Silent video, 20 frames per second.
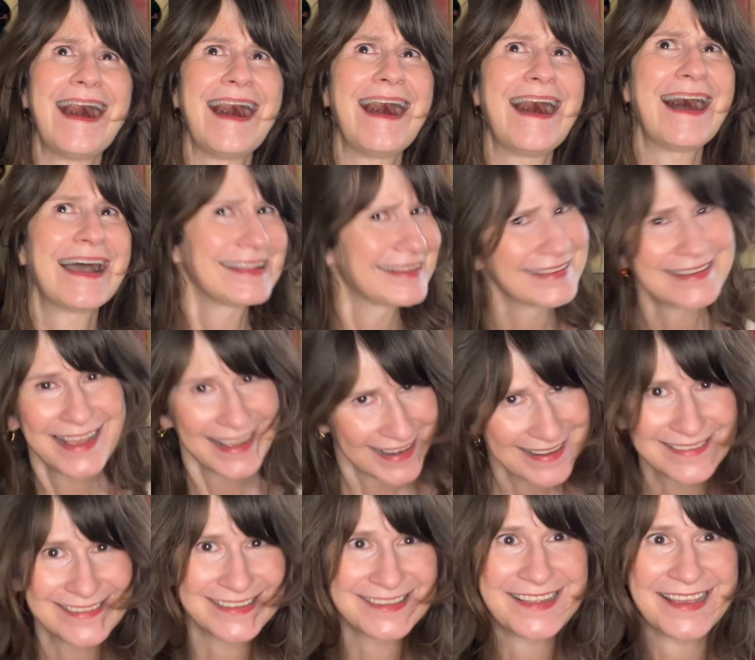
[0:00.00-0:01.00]
I did not
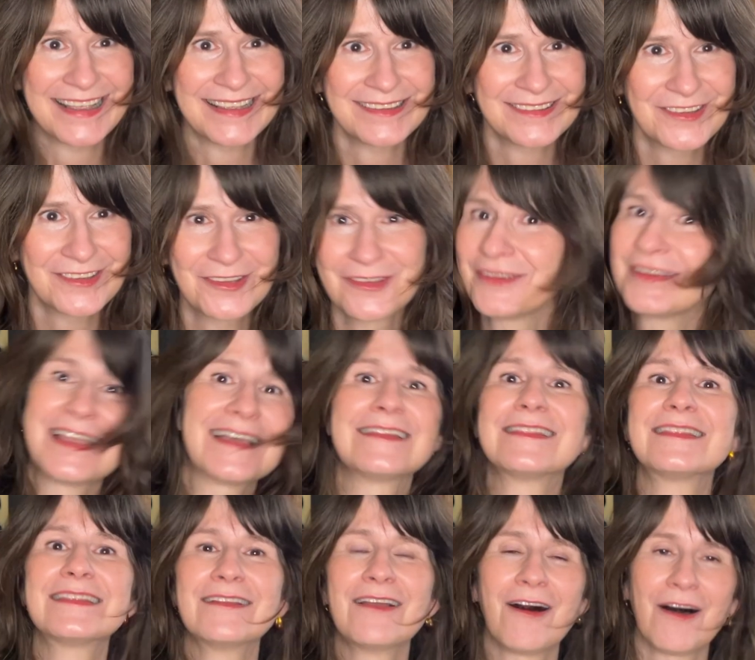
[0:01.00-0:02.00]
hesitate to
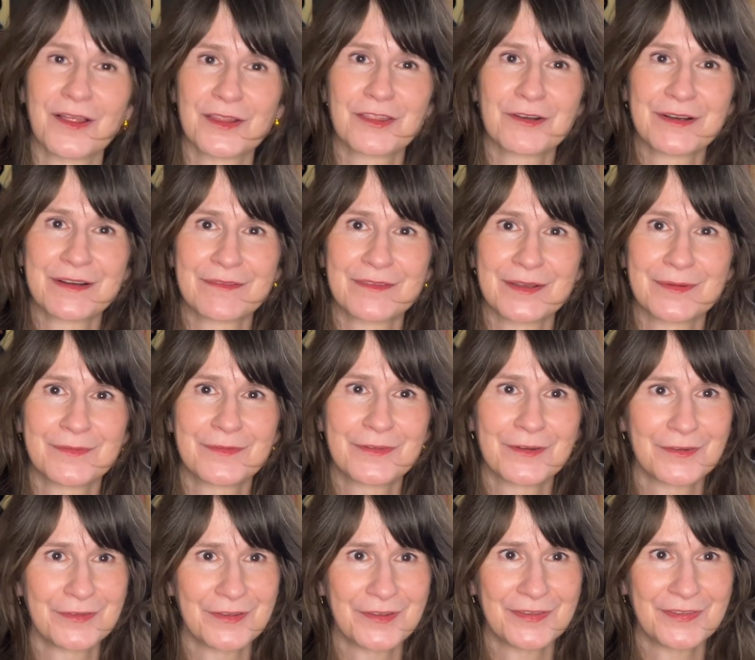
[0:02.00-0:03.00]
get all three of them
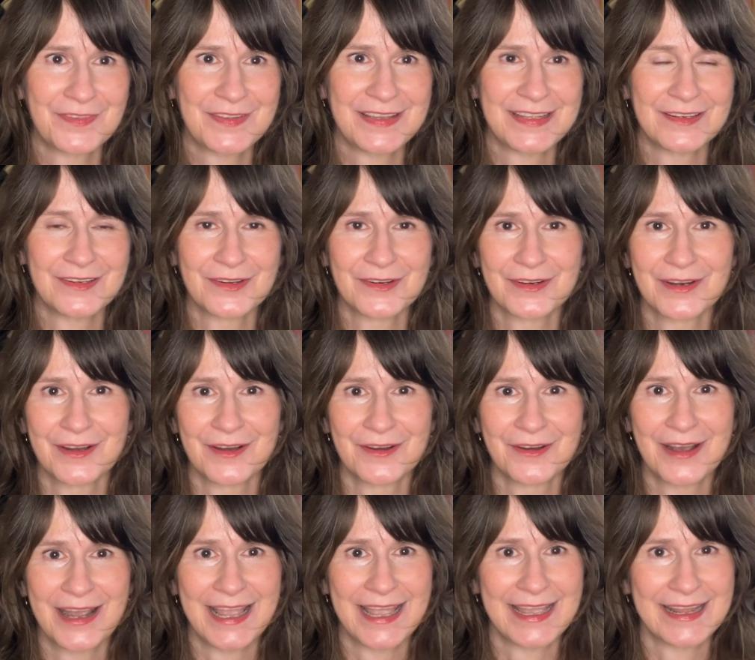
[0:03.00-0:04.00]
for 15
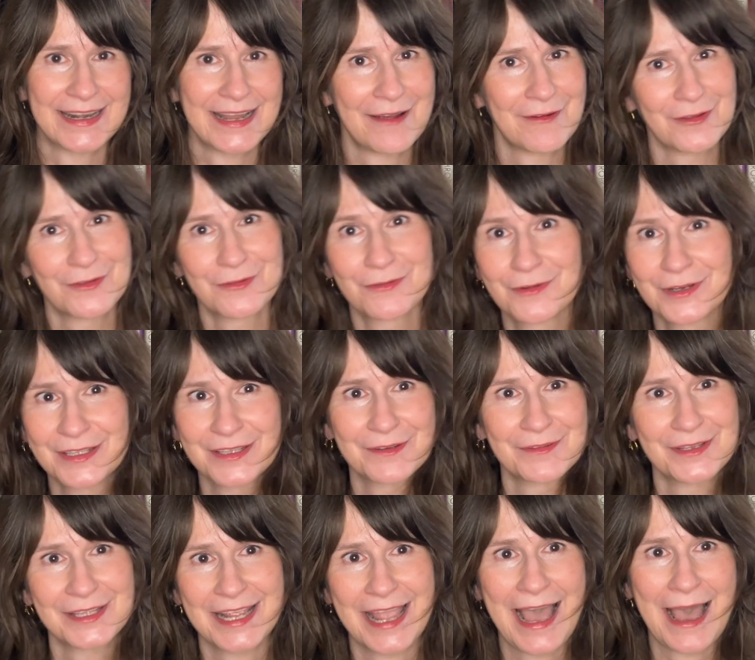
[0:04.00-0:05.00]
euro, and I was really,
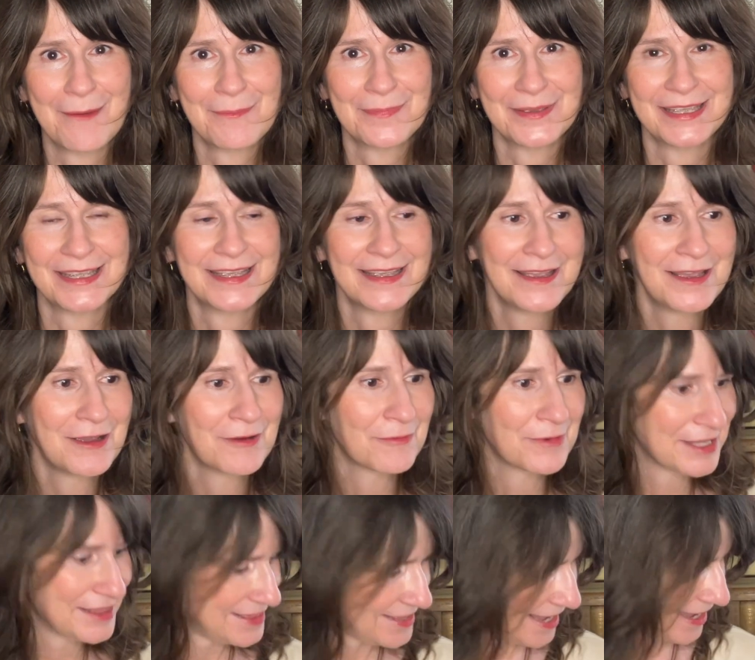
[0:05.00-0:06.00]
really happy
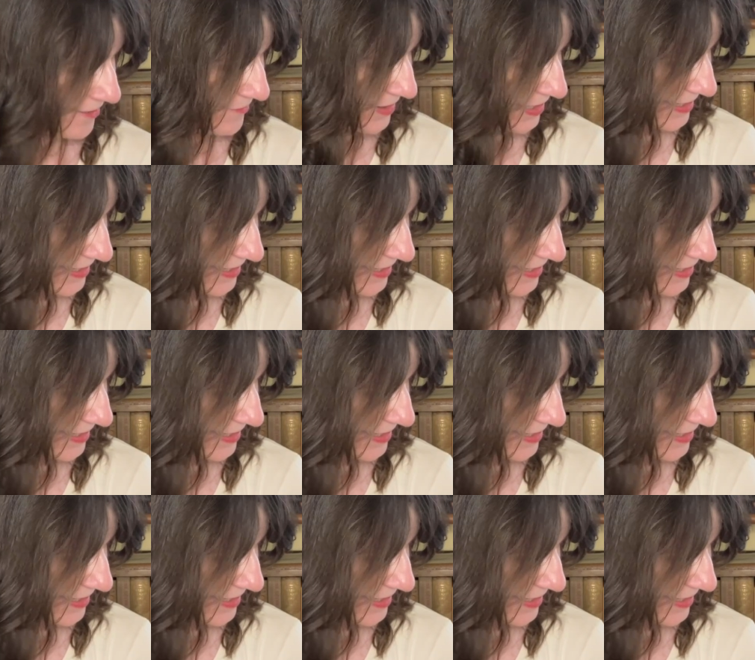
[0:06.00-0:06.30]
with them. And